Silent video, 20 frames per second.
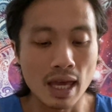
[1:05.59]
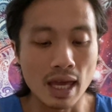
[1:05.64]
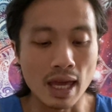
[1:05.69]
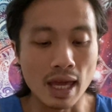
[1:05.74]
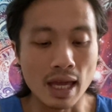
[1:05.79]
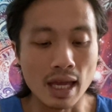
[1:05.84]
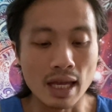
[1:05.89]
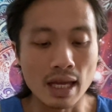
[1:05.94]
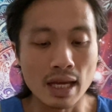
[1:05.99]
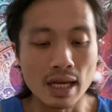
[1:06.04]

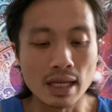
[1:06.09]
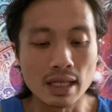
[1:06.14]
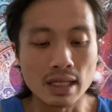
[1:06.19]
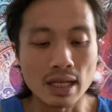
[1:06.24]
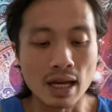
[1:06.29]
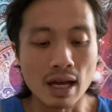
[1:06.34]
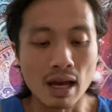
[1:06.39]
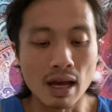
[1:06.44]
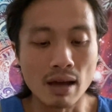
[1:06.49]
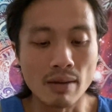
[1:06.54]
And
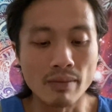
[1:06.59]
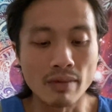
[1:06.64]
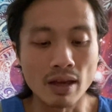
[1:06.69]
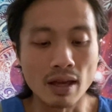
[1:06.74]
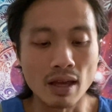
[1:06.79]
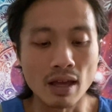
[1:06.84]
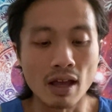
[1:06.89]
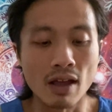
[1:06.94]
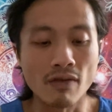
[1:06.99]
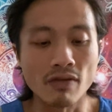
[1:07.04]
um,
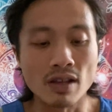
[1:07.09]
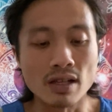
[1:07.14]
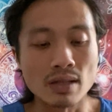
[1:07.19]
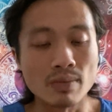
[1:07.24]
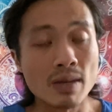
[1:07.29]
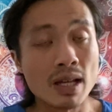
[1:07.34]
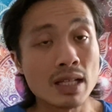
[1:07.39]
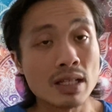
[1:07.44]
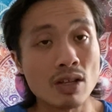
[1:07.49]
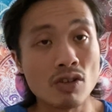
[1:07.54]
if this
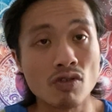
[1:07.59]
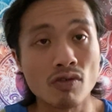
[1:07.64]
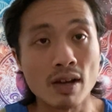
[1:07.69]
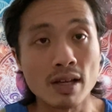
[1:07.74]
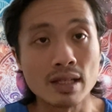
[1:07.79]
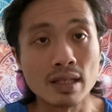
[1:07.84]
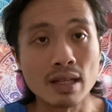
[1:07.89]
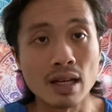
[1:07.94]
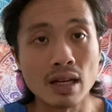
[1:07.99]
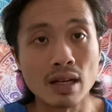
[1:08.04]
message
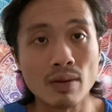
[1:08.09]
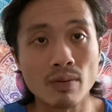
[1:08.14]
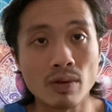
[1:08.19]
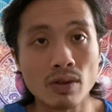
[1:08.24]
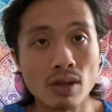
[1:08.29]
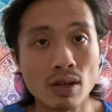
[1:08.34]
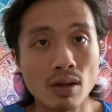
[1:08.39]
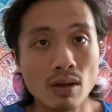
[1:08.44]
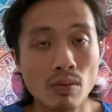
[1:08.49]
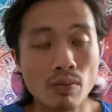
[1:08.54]
resonated
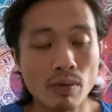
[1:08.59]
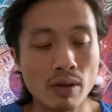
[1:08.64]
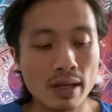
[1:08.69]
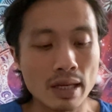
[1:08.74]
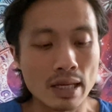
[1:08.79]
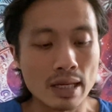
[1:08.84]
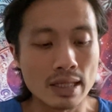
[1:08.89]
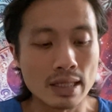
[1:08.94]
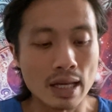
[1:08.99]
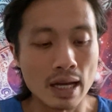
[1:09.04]
with you,
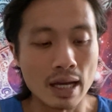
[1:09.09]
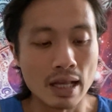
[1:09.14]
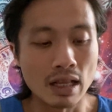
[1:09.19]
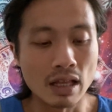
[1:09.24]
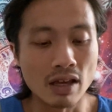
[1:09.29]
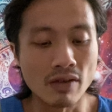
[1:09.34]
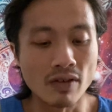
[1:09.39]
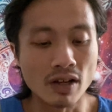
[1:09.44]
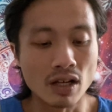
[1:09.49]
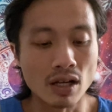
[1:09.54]
please uh,
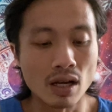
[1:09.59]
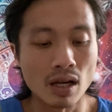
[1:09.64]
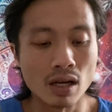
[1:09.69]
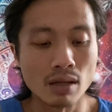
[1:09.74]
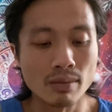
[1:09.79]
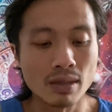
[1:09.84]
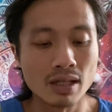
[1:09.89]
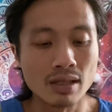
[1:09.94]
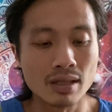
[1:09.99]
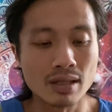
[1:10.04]
leave a
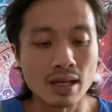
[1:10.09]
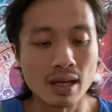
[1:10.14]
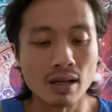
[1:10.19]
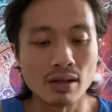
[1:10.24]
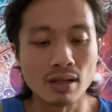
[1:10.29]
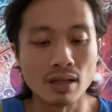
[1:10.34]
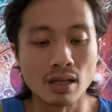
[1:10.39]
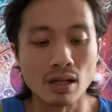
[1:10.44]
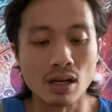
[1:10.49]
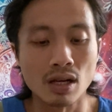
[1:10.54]
comment down
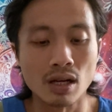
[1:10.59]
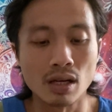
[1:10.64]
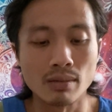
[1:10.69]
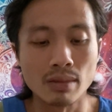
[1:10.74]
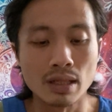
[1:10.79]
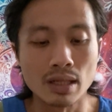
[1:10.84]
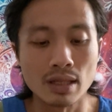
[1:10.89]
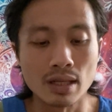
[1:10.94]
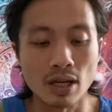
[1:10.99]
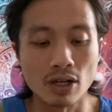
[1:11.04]
in the
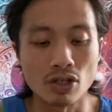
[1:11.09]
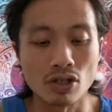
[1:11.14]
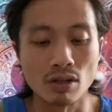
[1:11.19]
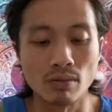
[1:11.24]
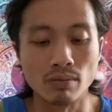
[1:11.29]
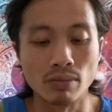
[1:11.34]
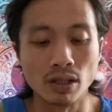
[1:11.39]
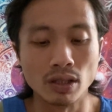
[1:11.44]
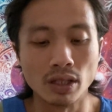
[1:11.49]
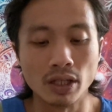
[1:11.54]
comment
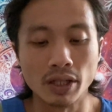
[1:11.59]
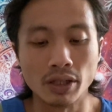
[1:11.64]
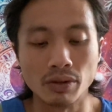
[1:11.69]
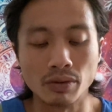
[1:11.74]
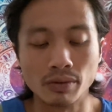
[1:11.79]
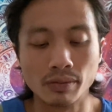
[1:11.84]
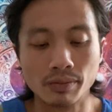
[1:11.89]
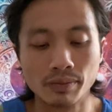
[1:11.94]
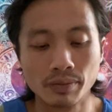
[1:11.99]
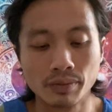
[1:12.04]
section below.